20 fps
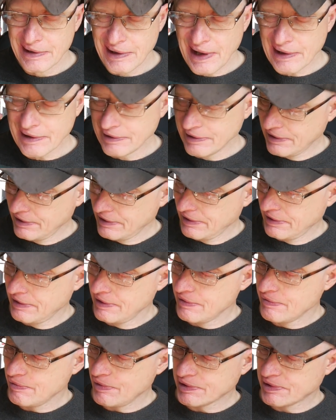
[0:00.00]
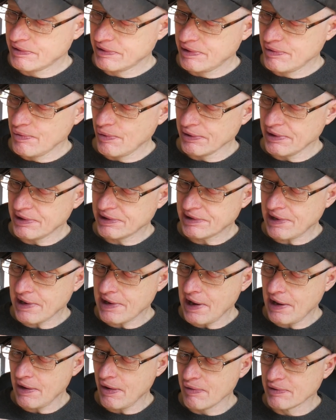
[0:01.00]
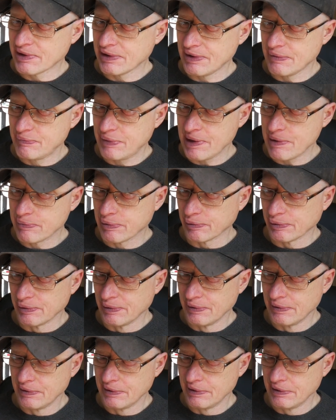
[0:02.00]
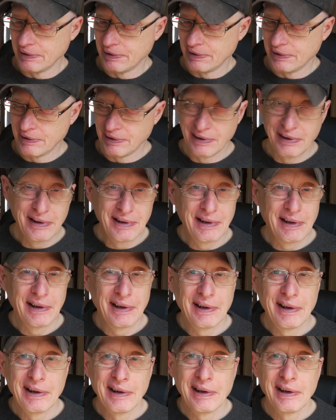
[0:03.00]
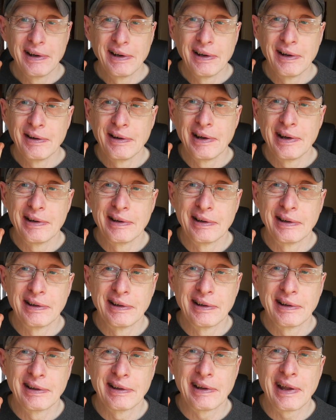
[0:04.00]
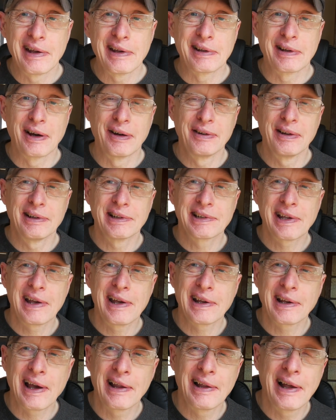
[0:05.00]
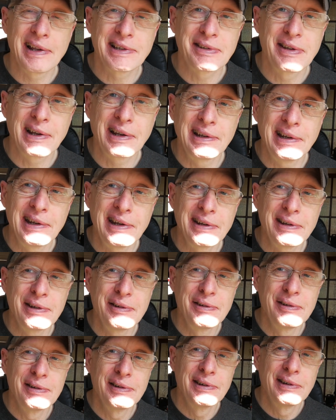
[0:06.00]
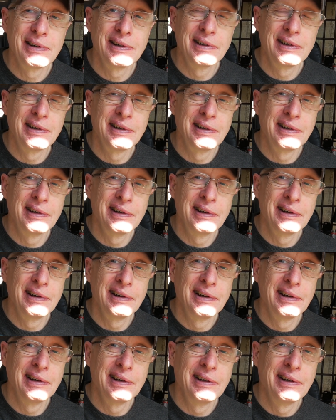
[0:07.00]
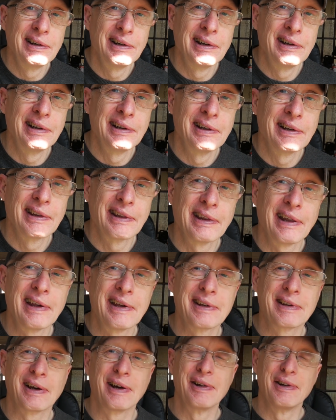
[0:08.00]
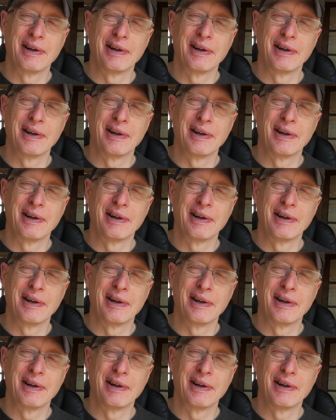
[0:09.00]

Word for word: What well, do you want to say hello to the people? Hello, people. There you go. Look, say it again, Ant, so they can hear you. Hello, people. There you go.